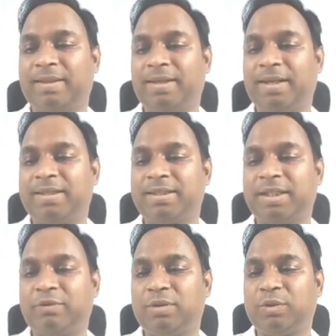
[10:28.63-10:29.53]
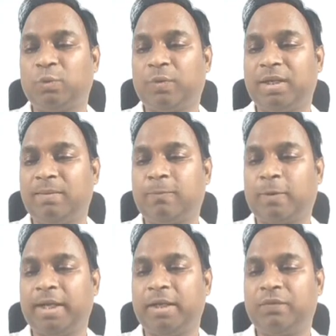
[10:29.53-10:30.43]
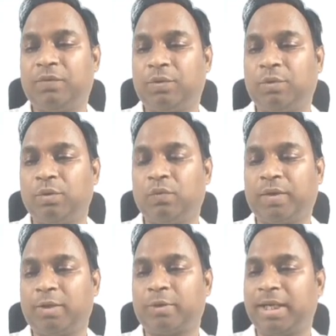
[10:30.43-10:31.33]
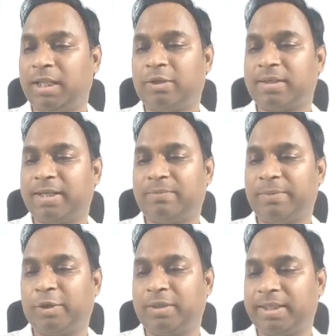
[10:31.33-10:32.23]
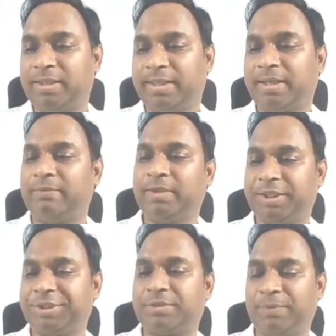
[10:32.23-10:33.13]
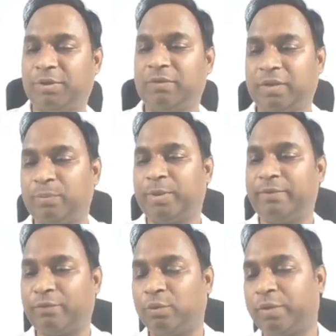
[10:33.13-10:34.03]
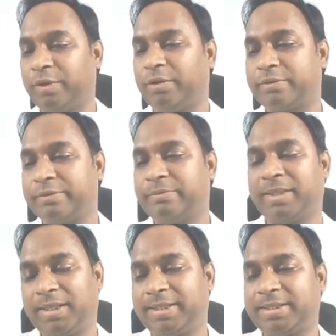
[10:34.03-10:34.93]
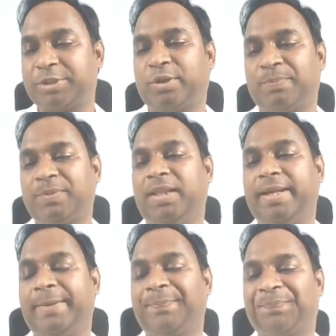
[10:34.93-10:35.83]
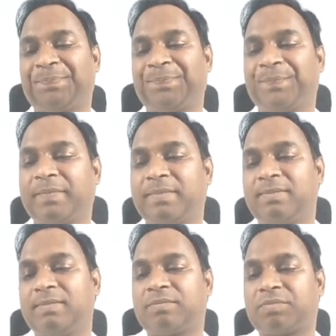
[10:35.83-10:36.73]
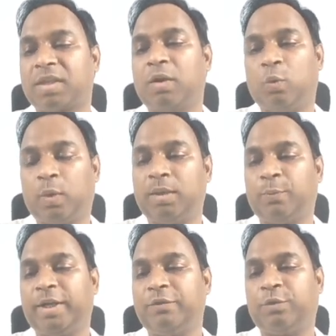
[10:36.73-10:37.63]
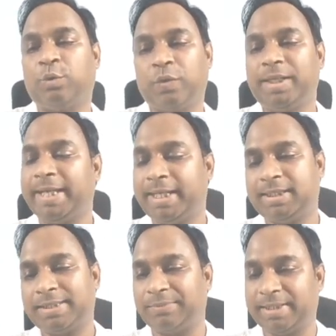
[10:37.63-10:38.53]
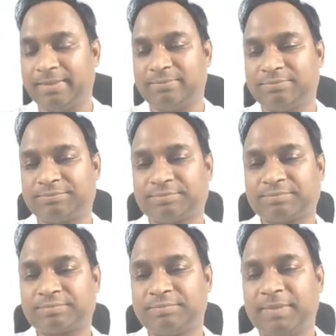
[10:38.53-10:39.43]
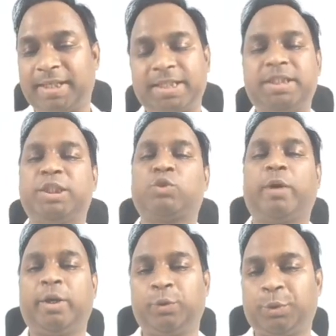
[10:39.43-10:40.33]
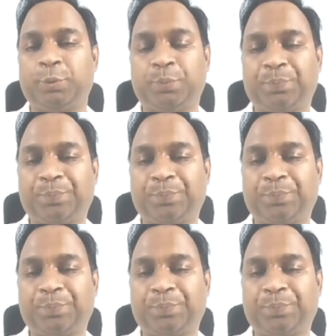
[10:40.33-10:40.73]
It is equal to 1.41. Okay, I'll not write beyond that. There are digits beyond 1.41 also, but let's stop till there. 1.41 and something. That is square root 2.